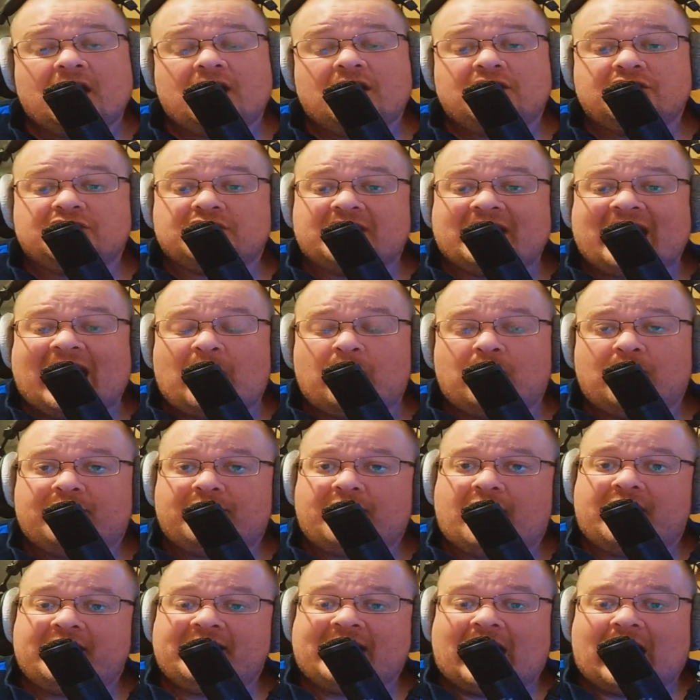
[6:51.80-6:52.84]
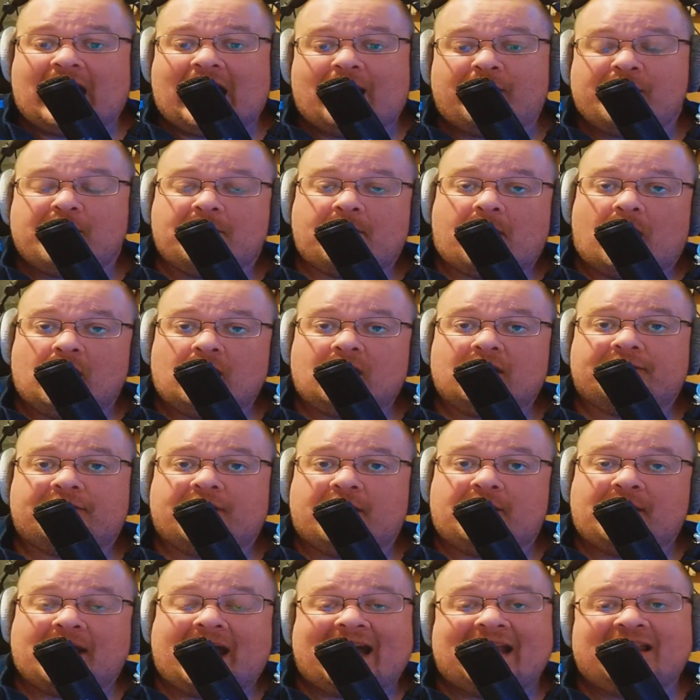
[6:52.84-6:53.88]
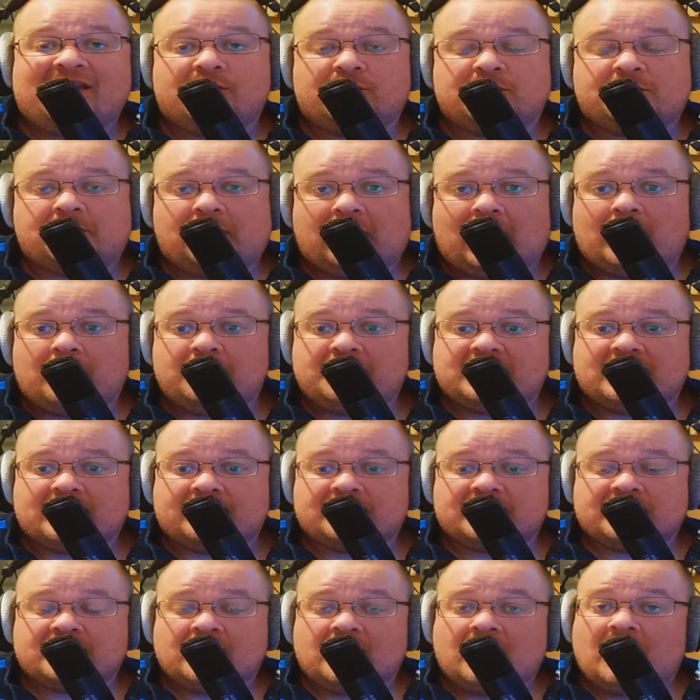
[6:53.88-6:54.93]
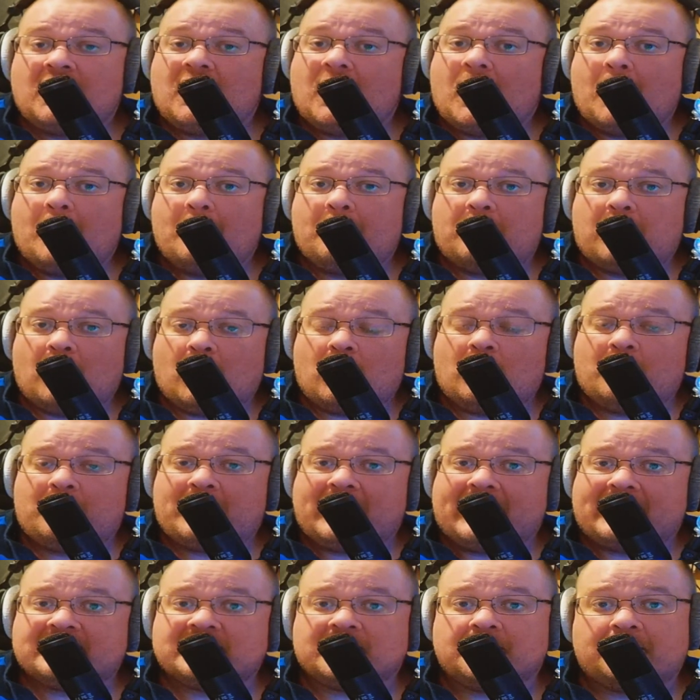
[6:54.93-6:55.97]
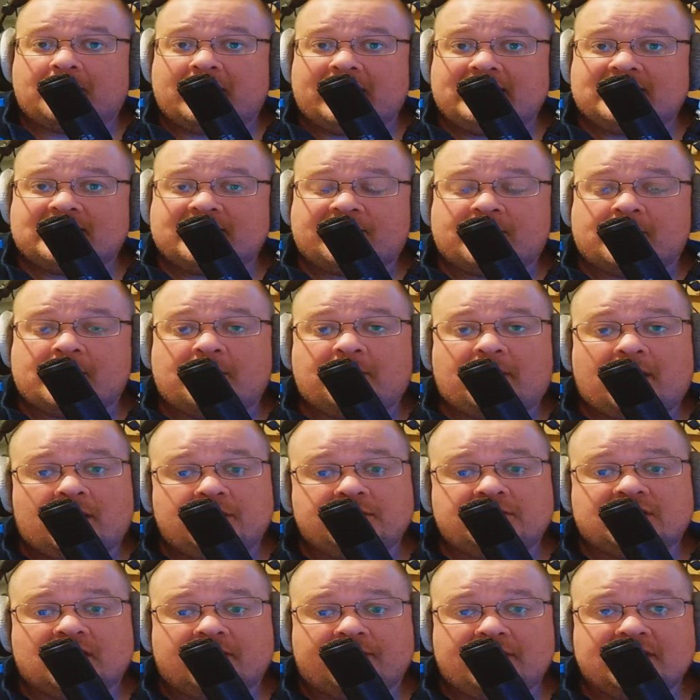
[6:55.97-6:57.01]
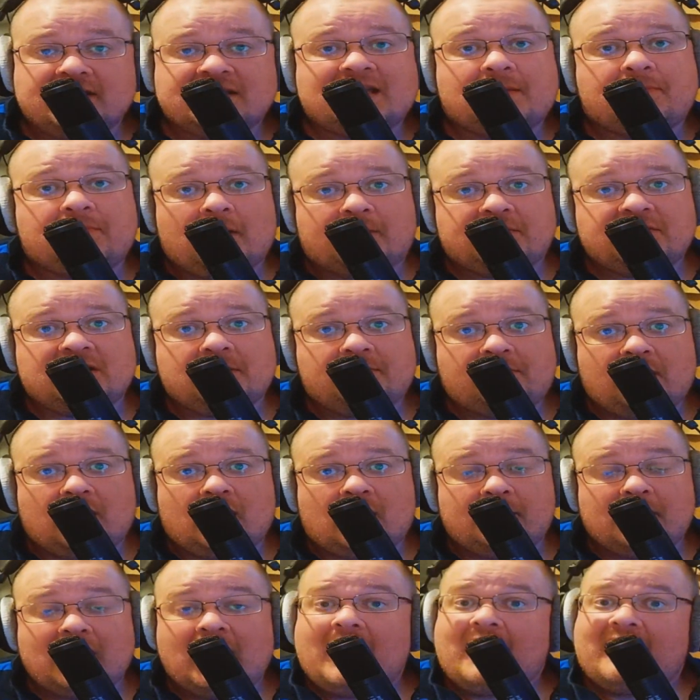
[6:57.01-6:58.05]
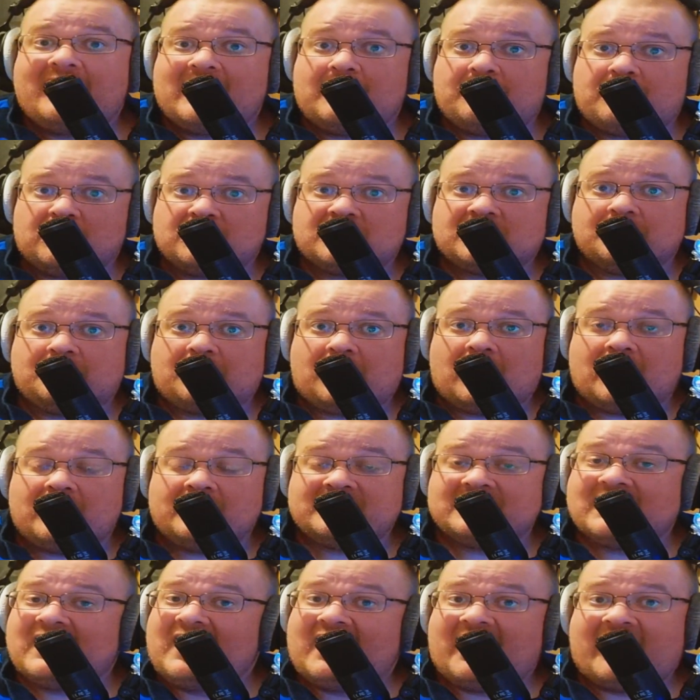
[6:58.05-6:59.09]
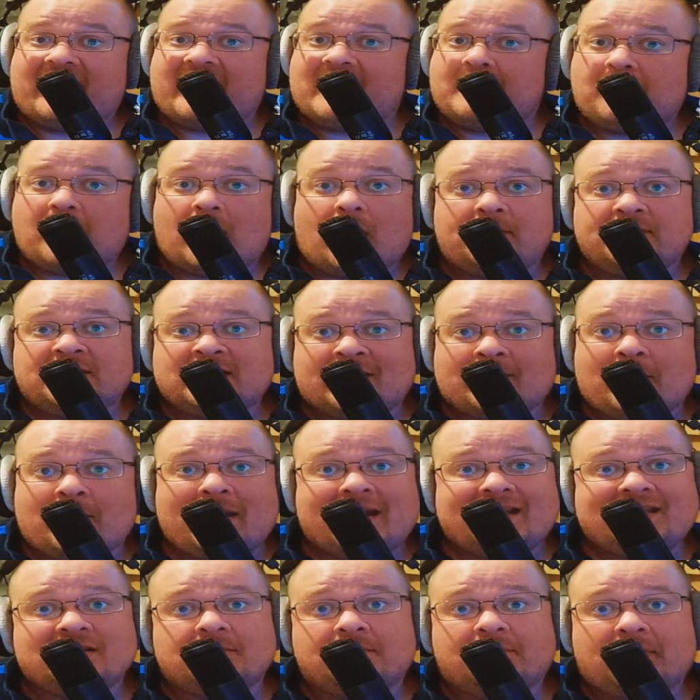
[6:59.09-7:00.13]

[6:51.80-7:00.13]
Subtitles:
So now we'll find out how the microphone handles plosives. Paul picked up Peter from the post office. They popped to the pub. They bought some pints, and they popped home and made some